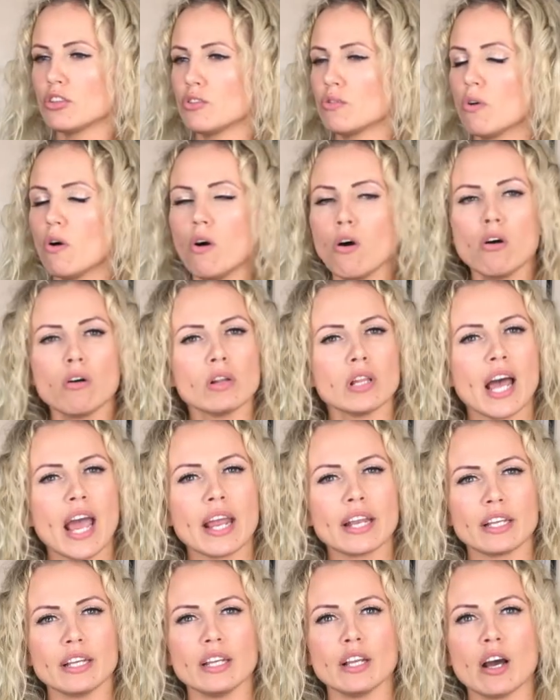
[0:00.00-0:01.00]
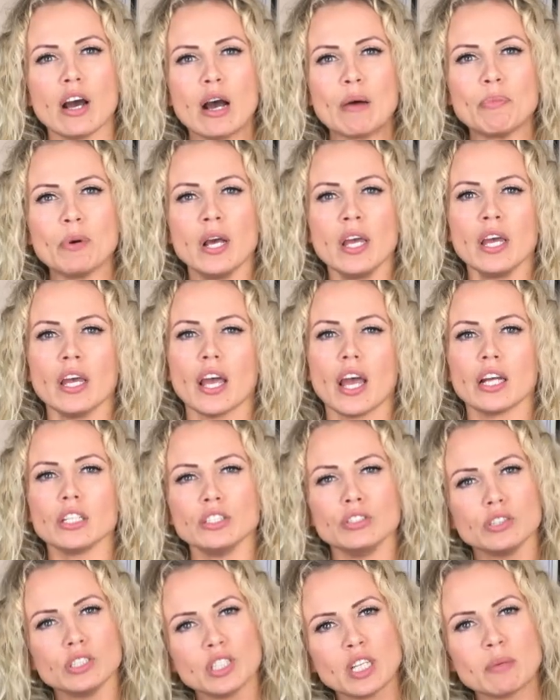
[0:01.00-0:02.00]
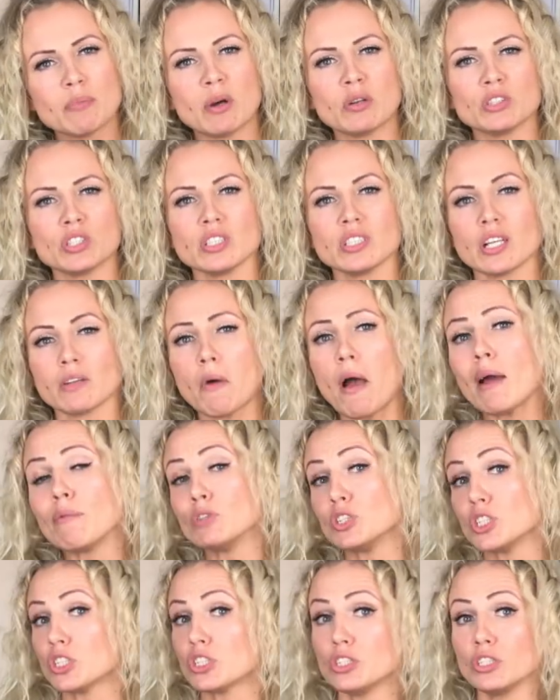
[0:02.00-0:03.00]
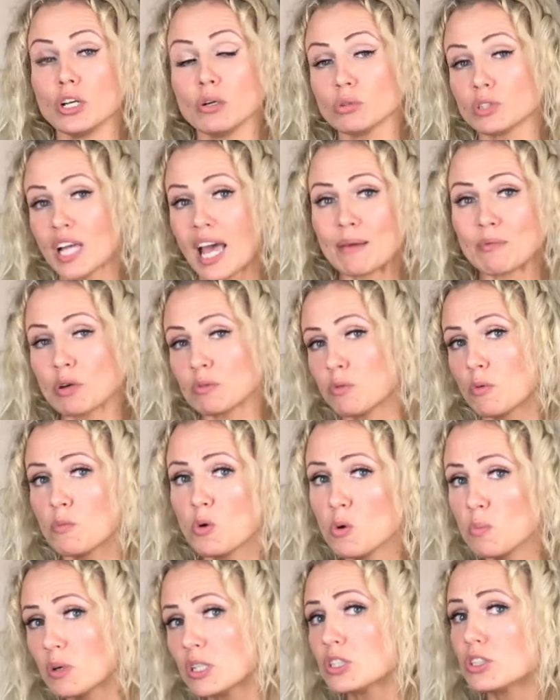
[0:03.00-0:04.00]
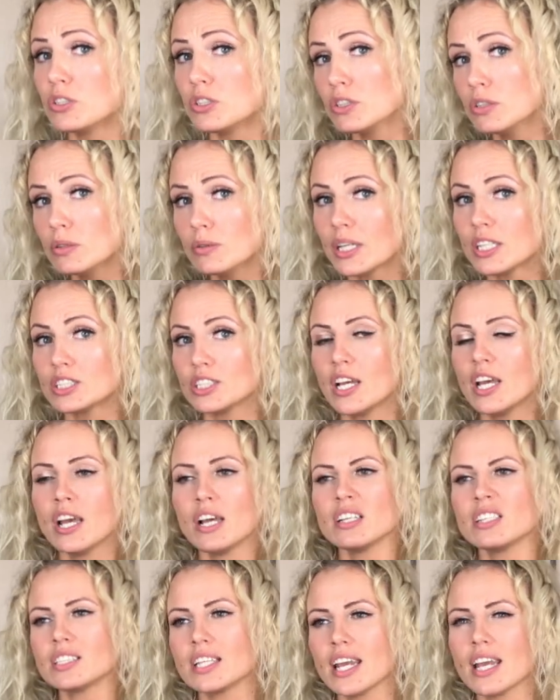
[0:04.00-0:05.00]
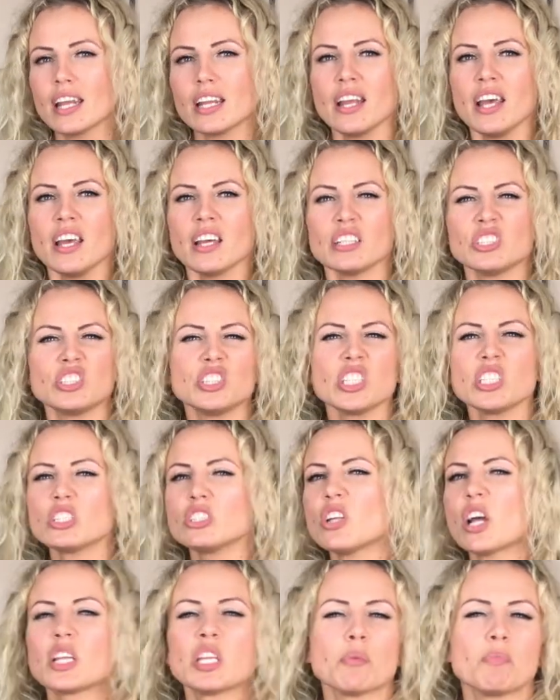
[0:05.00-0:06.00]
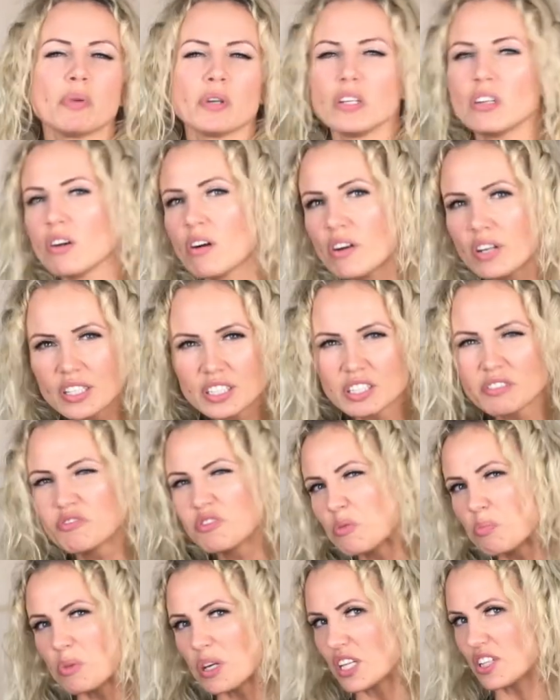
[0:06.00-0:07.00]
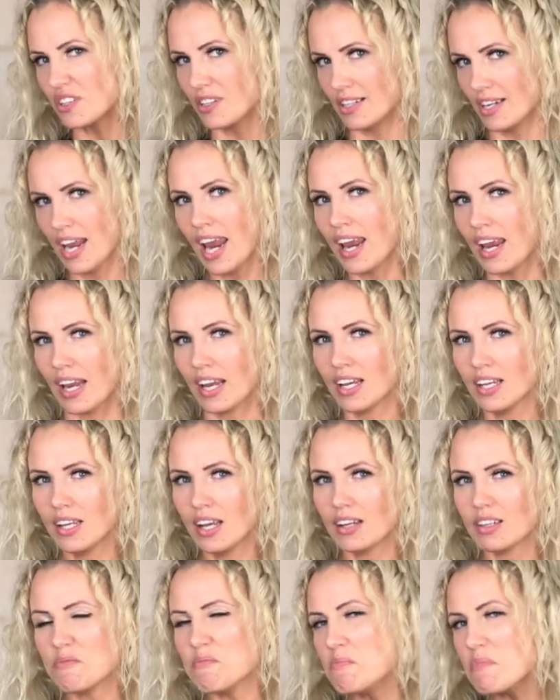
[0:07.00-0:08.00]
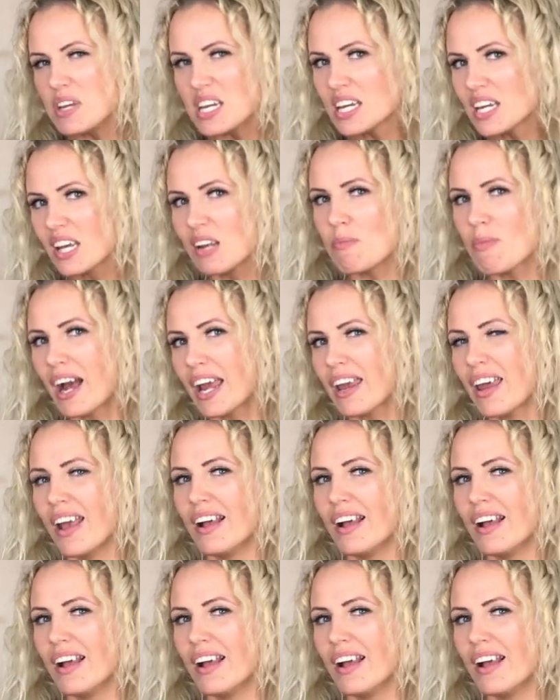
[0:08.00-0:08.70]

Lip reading: You all lighten up and you say about yourself, I'm just no time of a moment to do it. Say, it's just not a priority for me today. Me and my